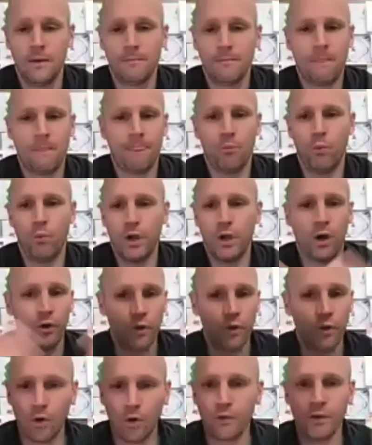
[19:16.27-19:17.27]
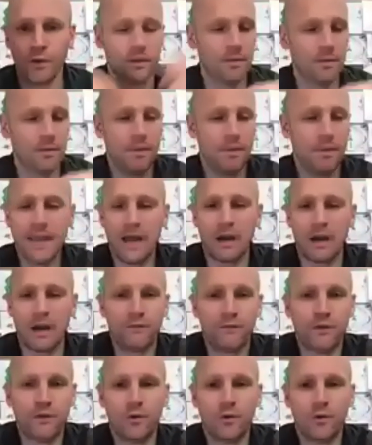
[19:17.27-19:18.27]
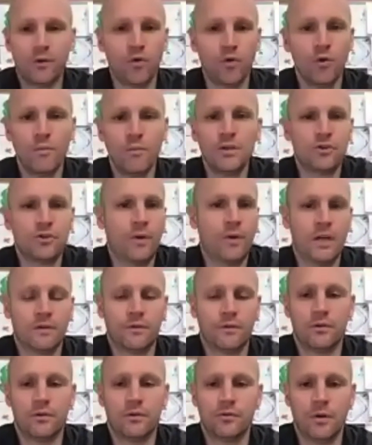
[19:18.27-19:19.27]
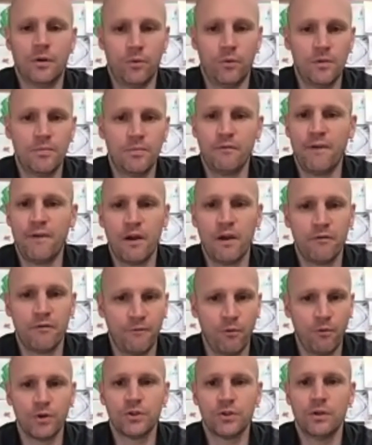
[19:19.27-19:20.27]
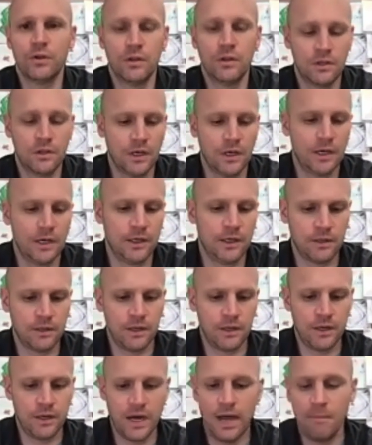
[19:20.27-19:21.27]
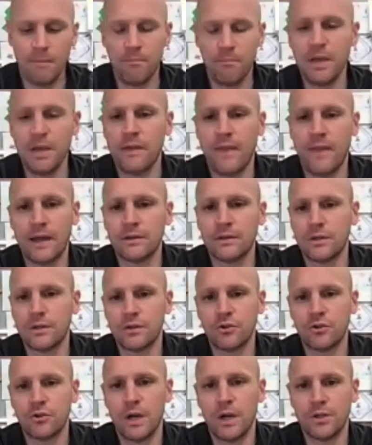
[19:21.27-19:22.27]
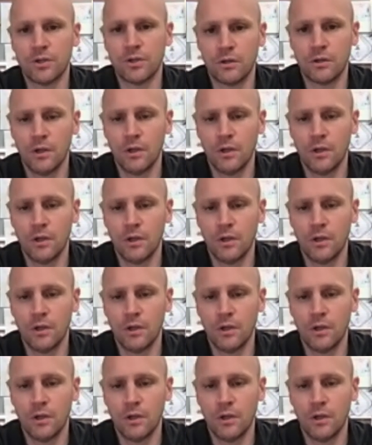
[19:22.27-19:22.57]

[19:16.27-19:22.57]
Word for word: We all know that the big elephant in the room is transfers. And we've been very fortunate to, to, to not be in that situation.